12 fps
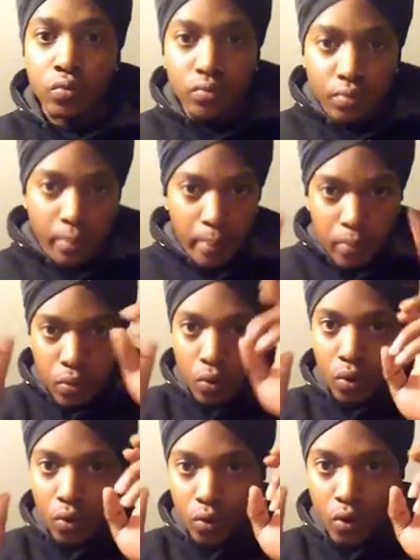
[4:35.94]
to,
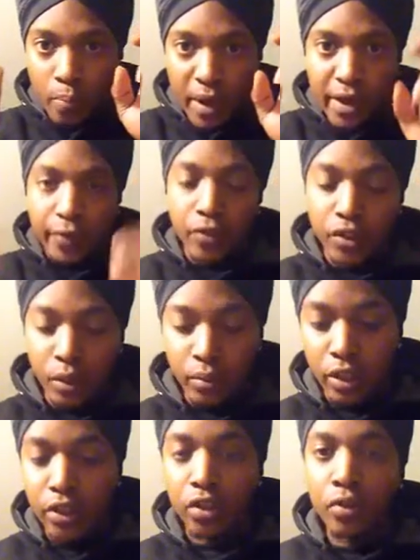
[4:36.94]
quote unquote,
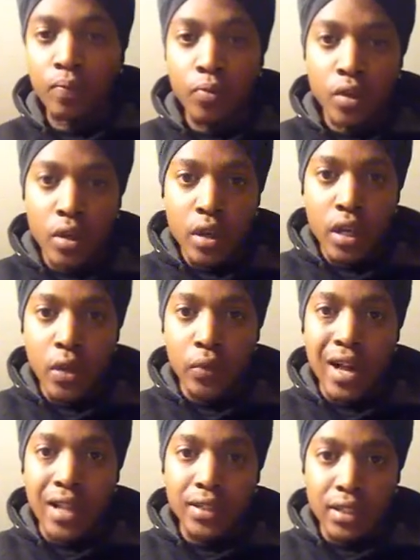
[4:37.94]
pay for something. You're,
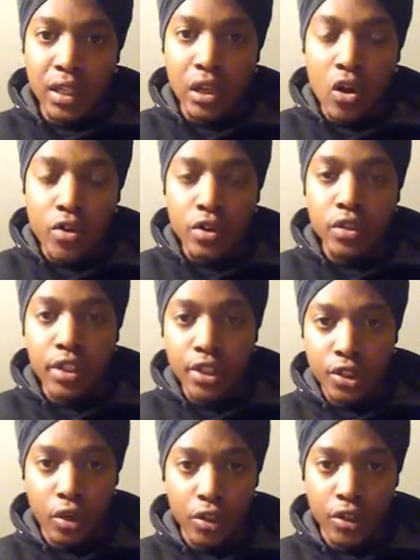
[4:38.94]
in reality, in
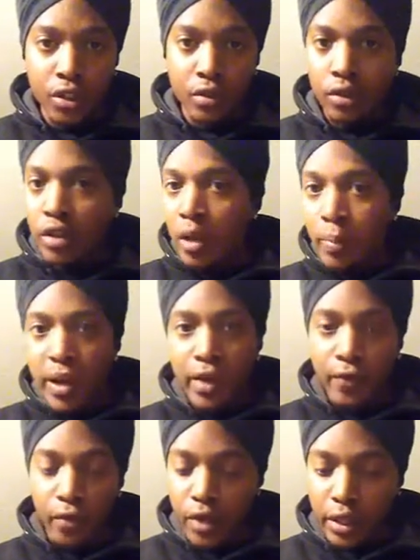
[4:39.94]
law, you're discharging it.
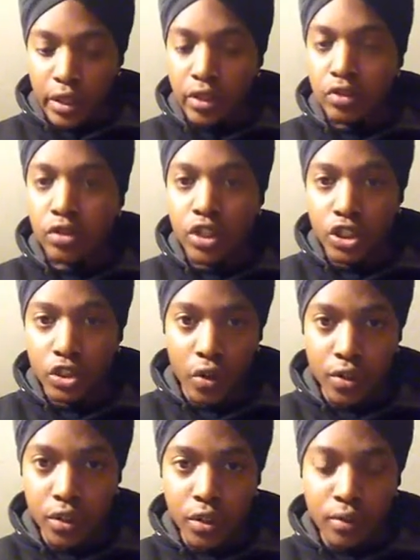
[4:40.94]
You're not paying for nothing.
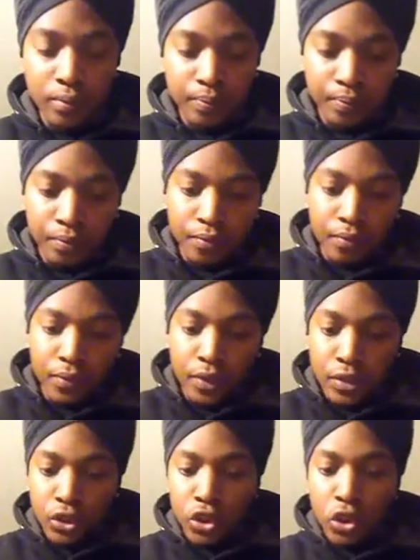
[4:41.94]
You're discharging
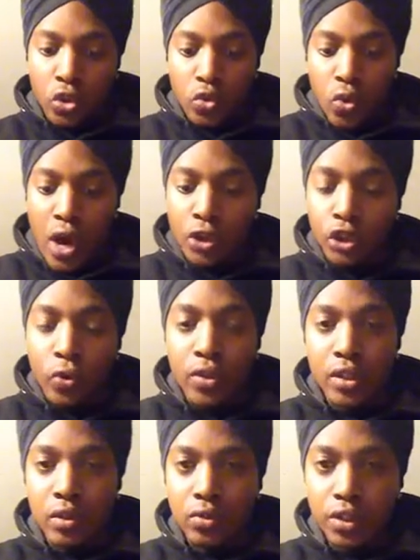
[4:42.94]
it.
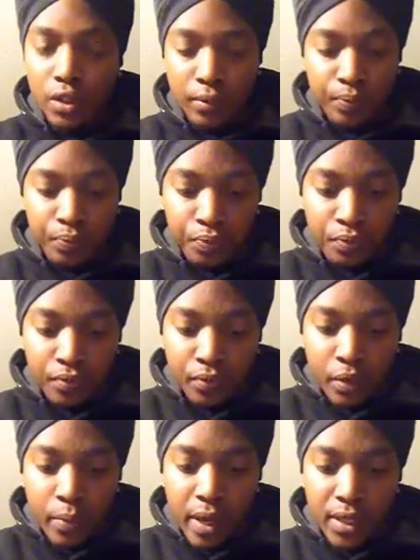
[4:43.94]
So, House and Resolution,